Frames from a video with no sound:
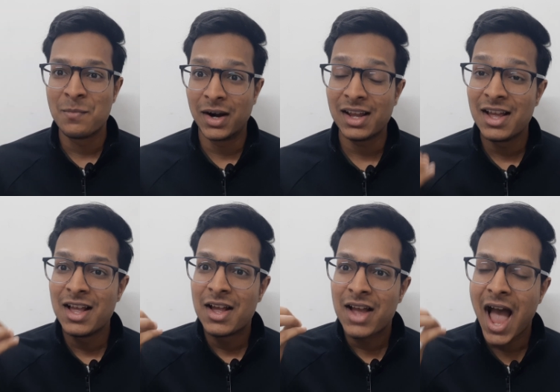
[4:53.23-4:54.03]
But
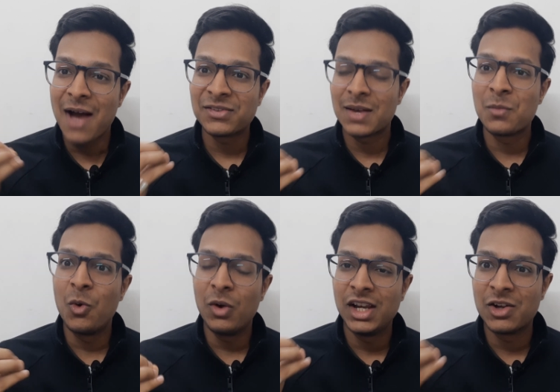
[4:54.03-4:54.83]
Have some
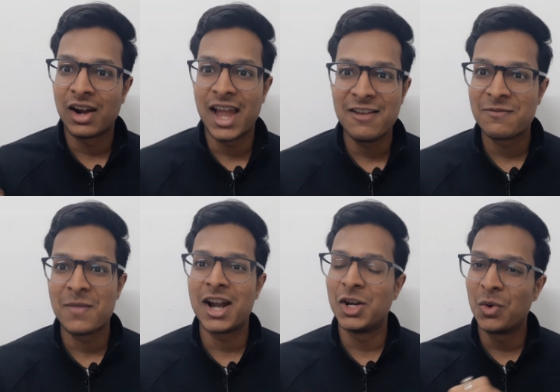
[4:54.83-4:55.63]
goal in your life,
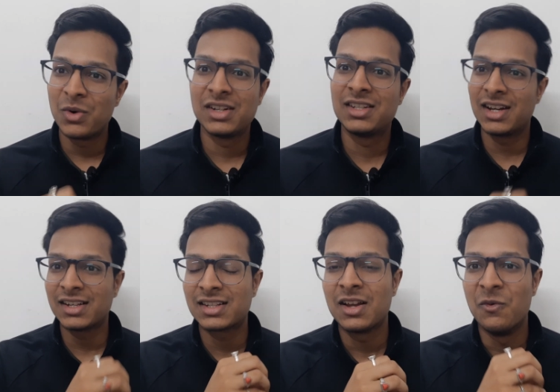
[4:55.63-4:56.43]
man. Don't
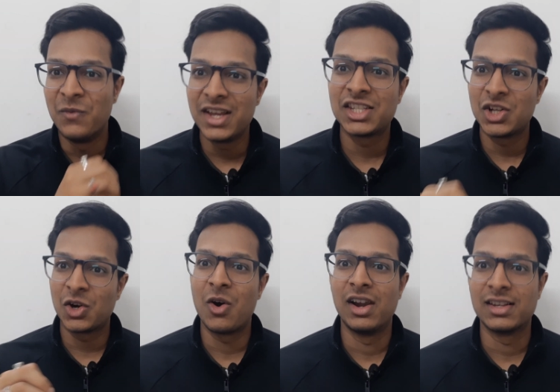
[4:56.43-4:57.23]
just waste your
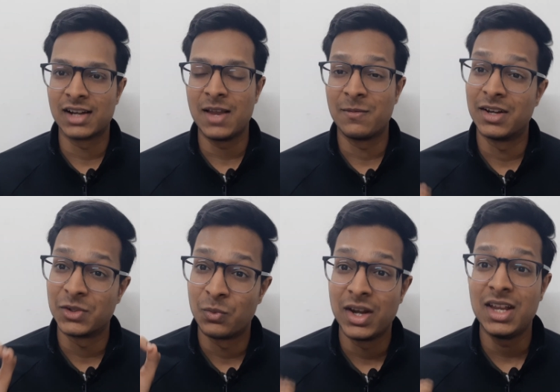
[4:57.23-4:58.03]
college life. It
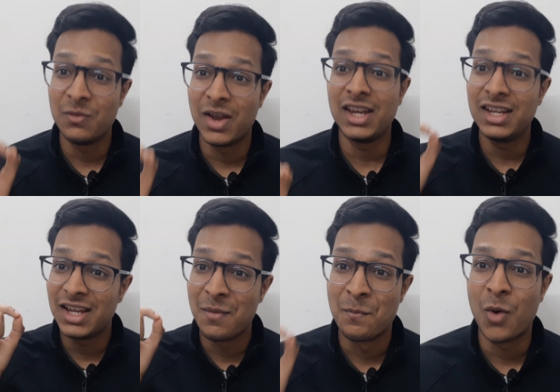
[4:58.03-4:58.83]
is very, very
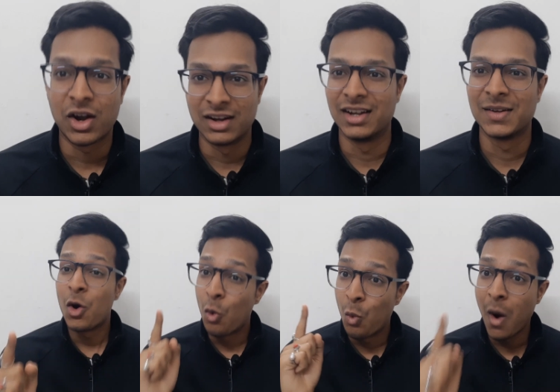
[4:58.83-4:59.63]
important.
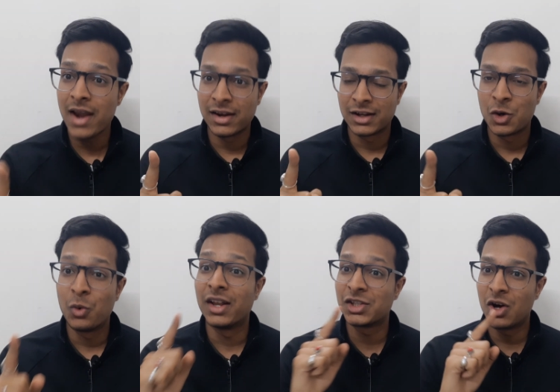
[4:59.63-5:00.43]
One
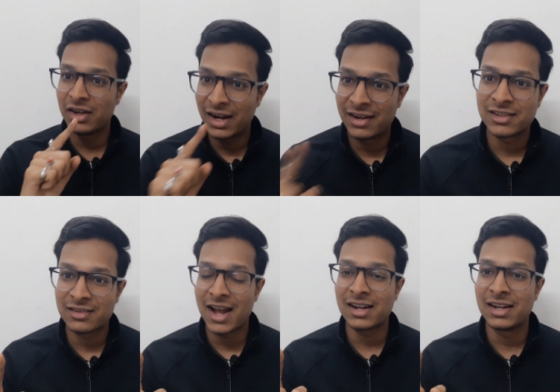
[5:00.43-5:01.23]
who does not get
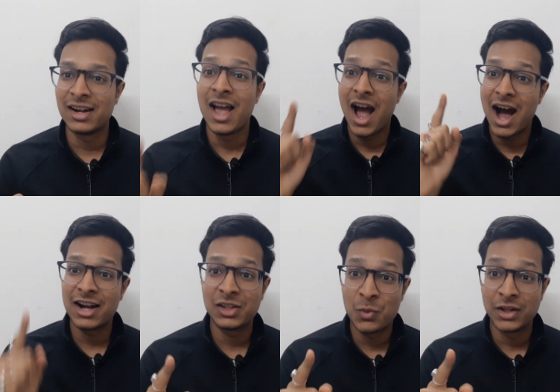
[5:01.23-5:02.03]
distracted
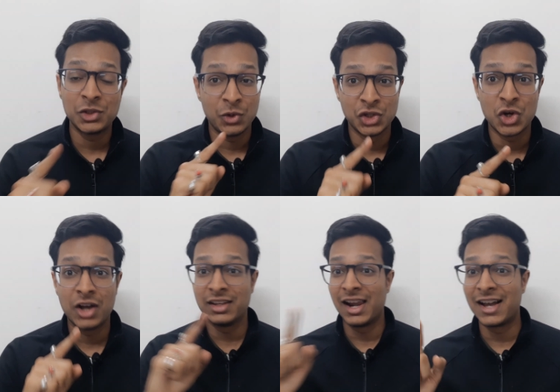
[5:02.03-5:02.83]
are the ones who
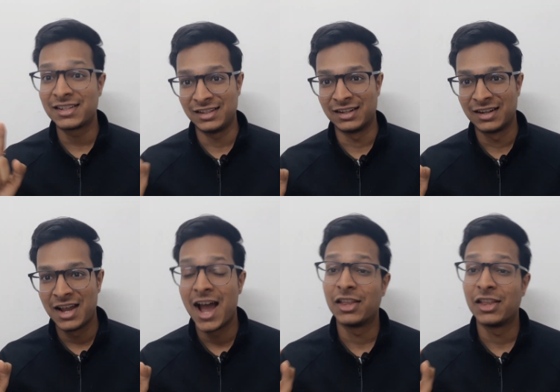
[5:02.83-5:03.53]
enjoy their last year.